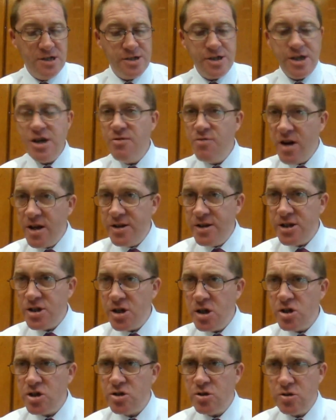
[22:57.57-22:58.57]
So you run
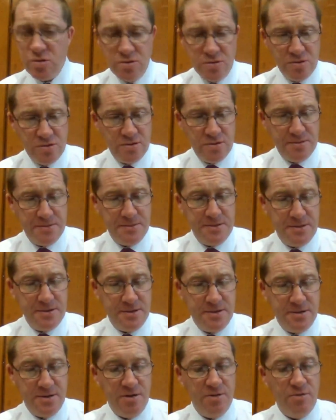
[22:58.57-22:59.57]
this hostel?
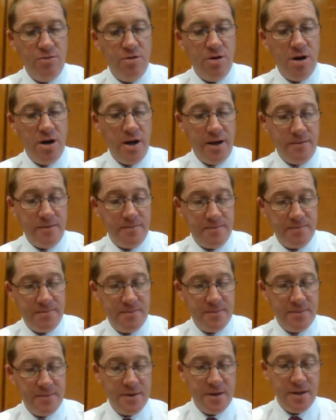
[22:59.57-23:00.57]
Right.
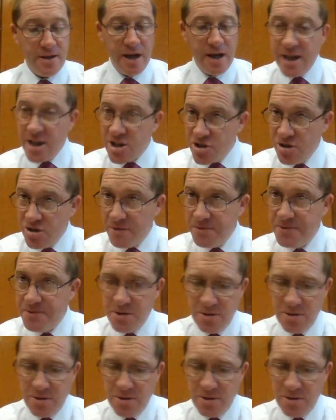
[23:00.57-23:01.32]
And it's not